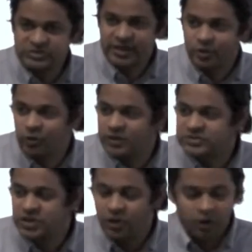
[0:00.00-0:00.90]

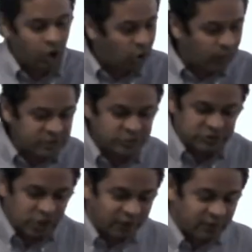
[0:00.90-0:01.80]
stakeholders, always
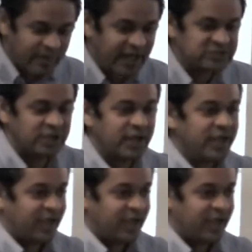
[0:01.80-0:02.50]
resolve the matter